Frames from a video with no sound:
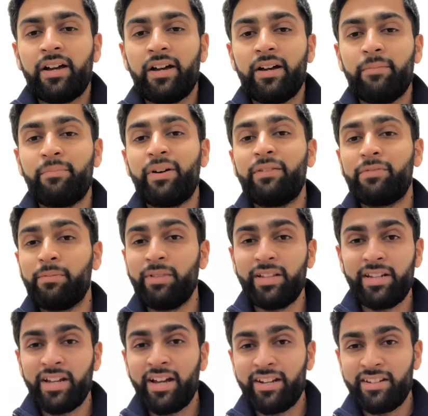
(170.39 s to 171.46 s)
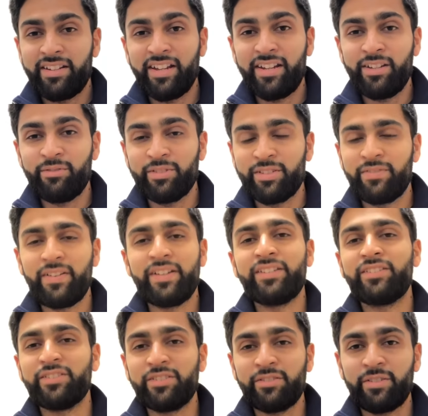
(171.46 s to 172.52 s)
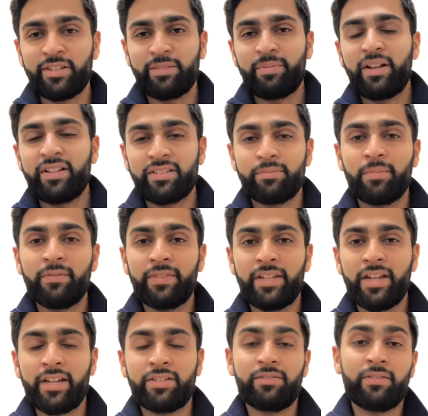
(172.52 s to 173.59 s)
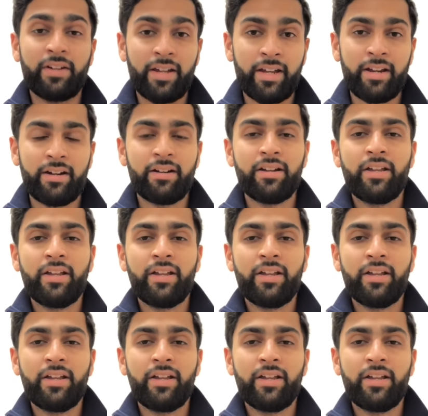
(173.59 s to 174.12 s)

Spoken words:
preferably not into anyone's face, just to expel some of the extra air.